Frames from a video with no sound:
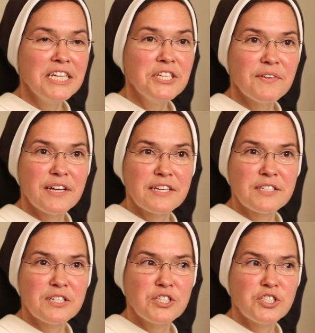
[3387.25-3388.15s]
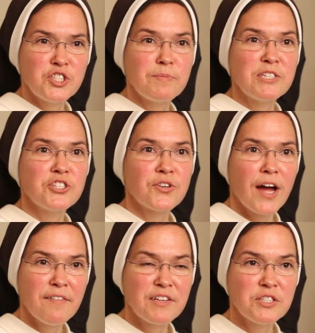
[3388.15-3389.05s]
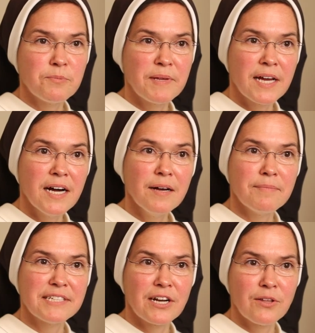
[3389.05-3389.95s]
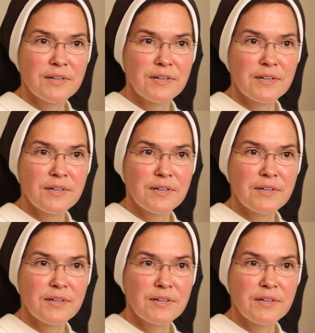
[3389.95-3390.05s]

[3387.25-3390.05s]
that each of us should be striving to become,